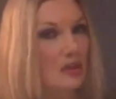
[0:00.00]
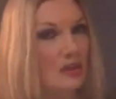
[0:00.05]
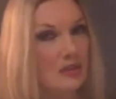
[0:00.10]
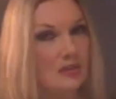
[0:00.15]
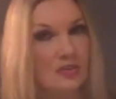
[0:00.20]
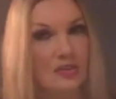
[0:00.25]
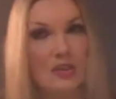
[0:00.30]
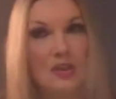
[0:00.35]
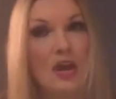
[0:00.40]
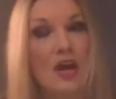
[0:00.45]

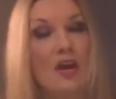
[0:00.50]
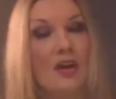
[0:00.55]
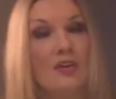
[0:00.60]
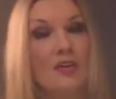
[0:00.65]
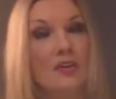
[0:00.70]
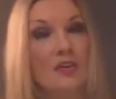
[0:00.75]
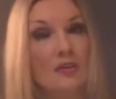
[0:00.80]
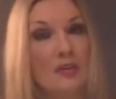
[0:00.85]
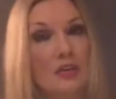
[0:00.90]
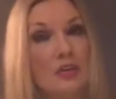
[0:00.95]
is going to
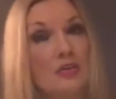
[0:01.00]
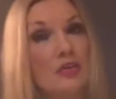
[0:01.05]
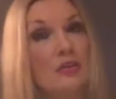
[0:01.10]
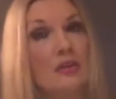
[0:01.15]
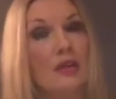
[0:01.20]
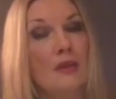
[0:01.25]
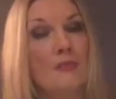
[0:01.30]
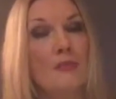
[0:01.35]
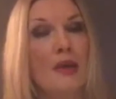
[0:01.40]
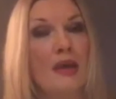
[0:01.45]
argue he should
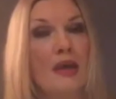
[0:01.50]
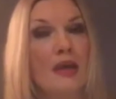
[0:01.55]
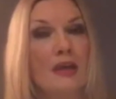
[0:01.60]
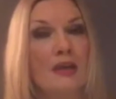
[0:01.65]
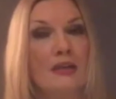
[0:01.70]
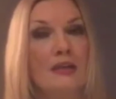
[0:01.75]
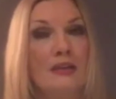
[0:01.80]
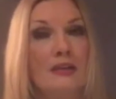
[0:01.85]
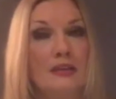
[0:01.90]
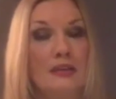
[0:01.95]
get
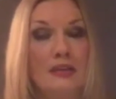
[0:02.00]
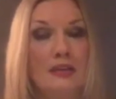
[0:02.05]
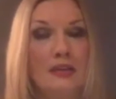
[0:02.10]
bail,